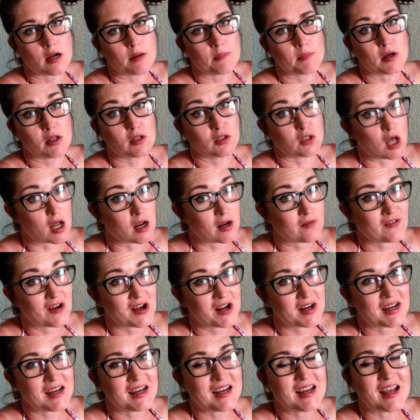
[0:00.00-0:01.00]
a lot of
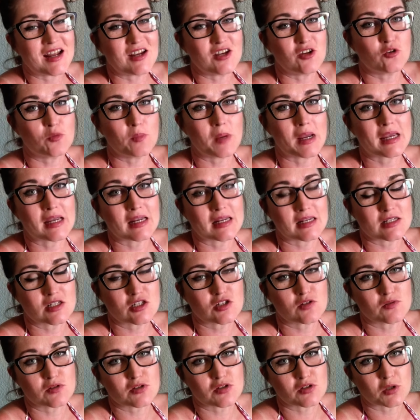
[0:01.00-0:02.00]
honey, and you'll make it
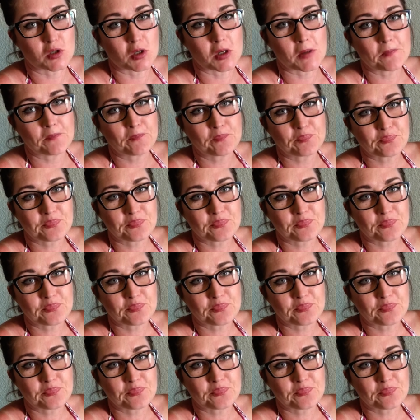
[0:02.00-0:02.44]
into a syrup.